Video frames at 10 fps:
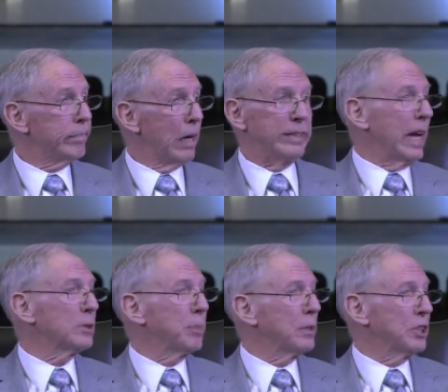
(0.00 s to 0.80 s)
A
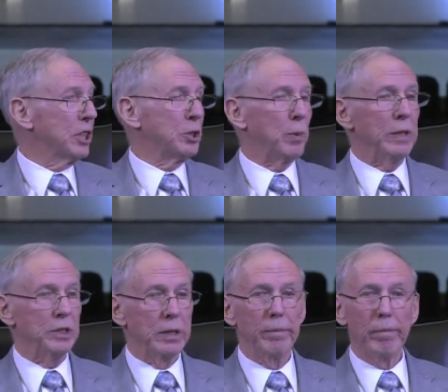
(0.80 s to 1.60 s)
desperate
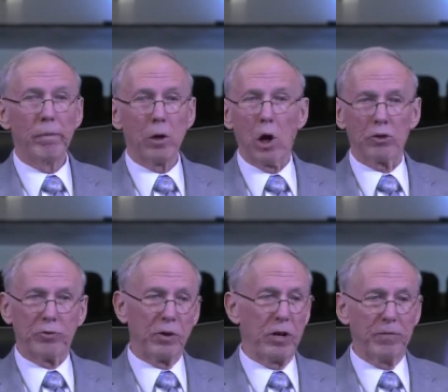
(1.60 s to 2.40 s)
situation calls
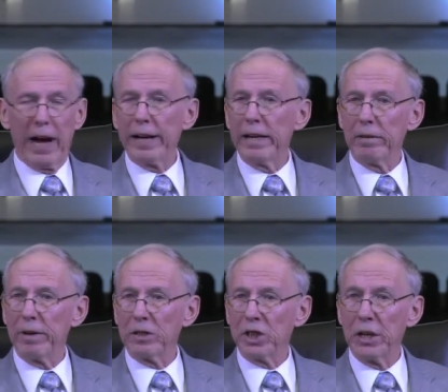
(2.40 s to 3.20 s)
for divine
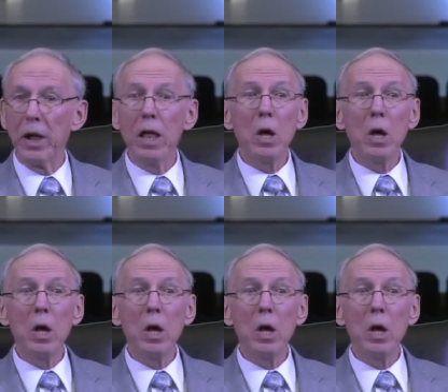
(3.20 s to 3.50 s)
intervention.